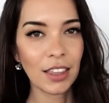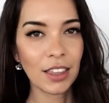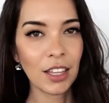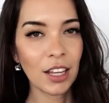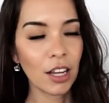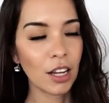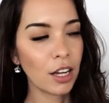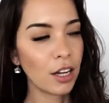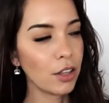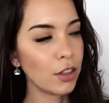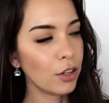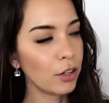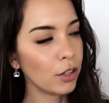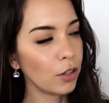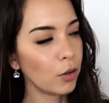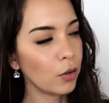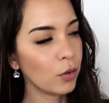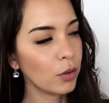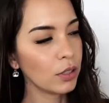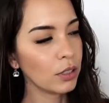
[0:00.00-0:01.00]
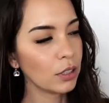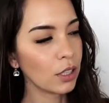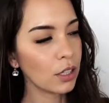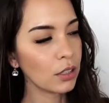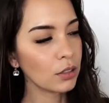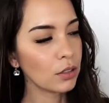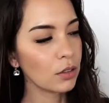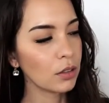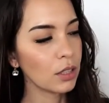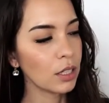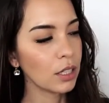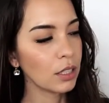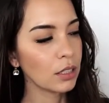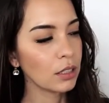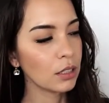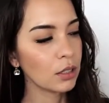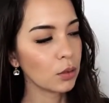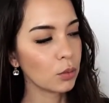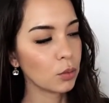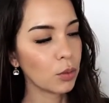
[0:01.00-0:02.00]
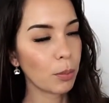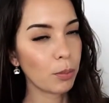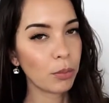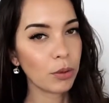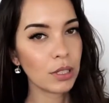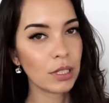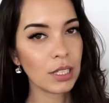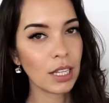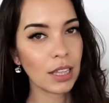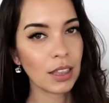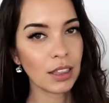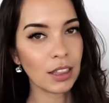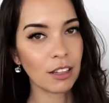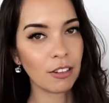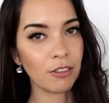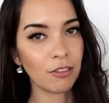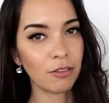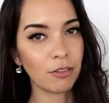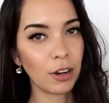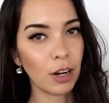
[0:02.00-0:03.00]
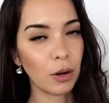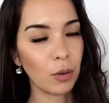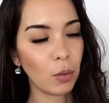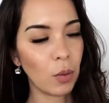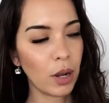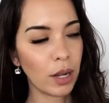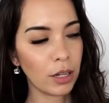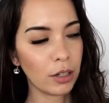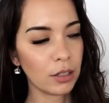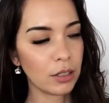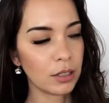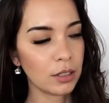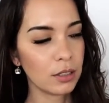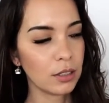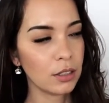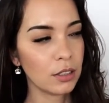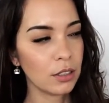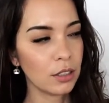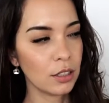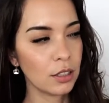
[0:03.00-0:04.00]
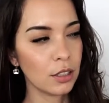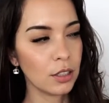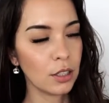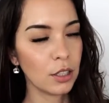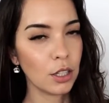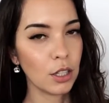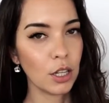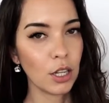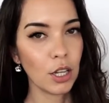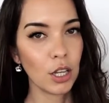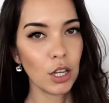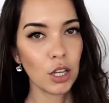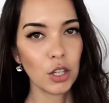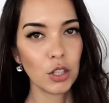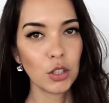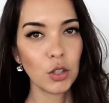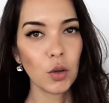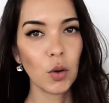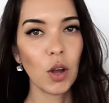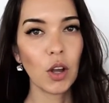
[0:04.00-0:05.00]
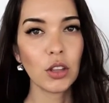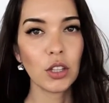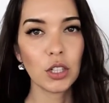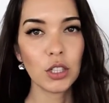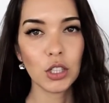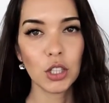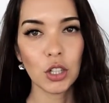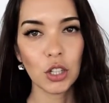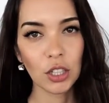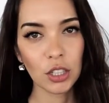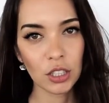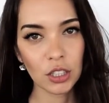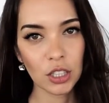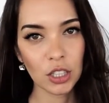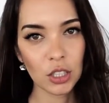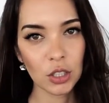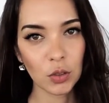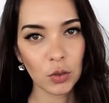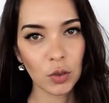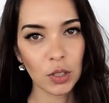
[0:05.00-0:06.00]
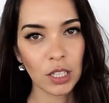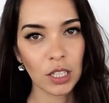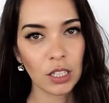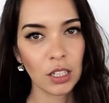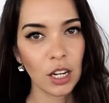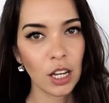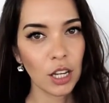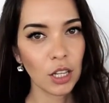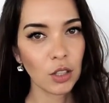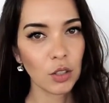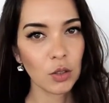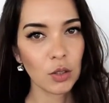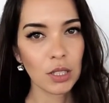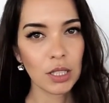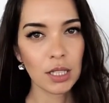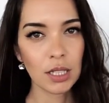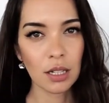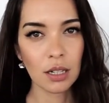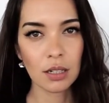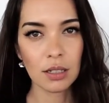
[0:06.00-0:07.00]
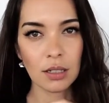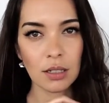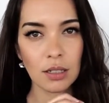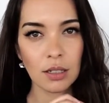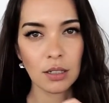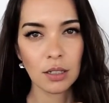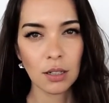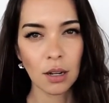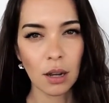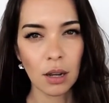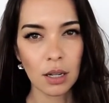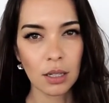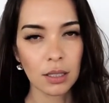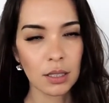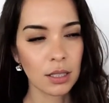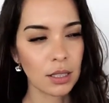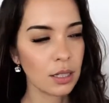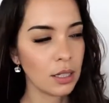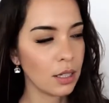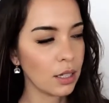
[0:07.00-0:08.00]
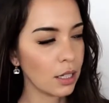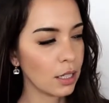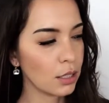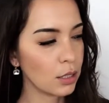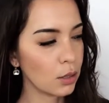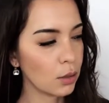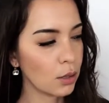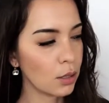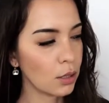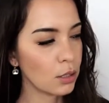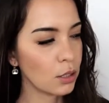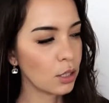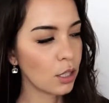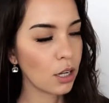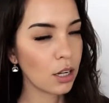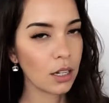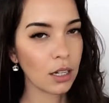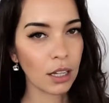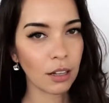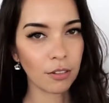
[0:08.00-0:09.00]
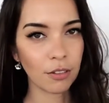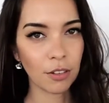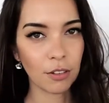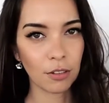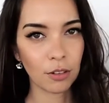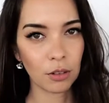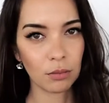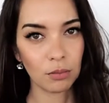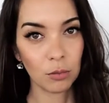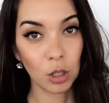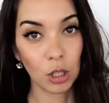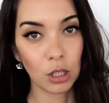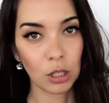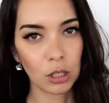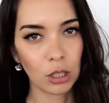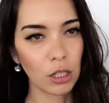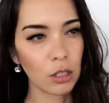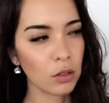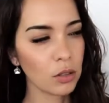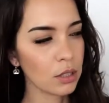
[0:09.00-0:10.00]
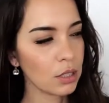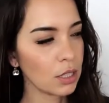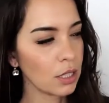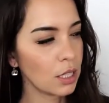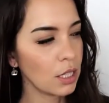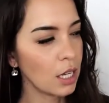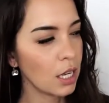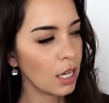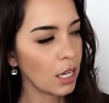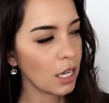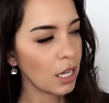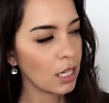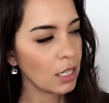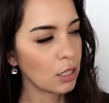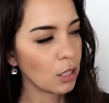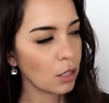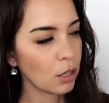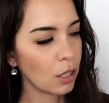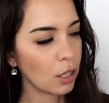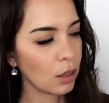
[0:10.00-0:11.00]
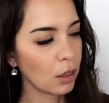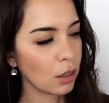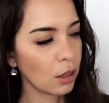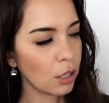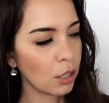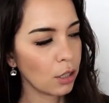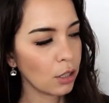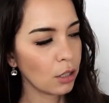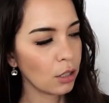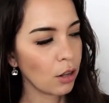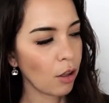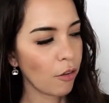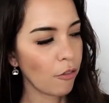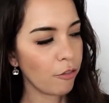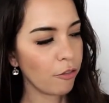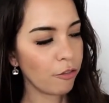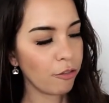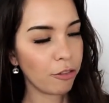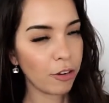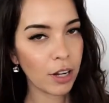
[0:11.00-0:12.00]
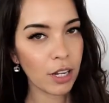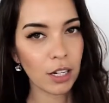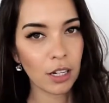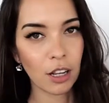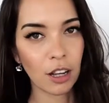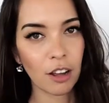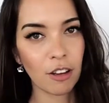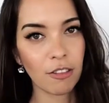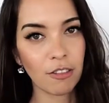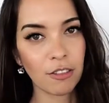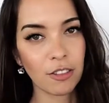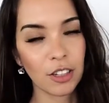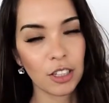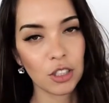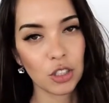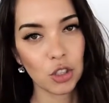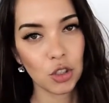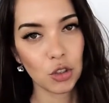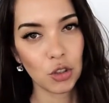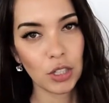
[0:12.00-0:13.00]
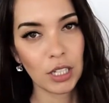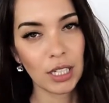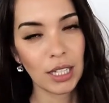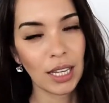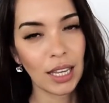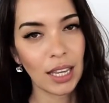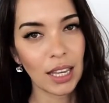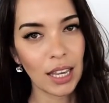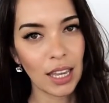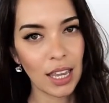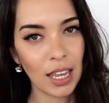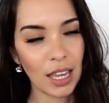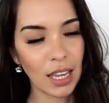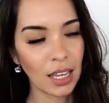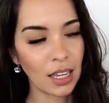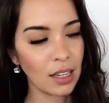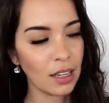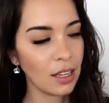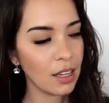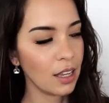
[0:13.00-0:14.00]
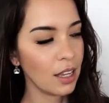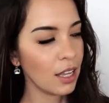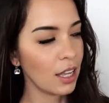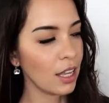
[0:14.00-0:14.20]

The other horizontal lines represent the fret wires. So on the chart on the screen, you see a dot. And so the dot, if you look closely, is on the 3rd fret of string A.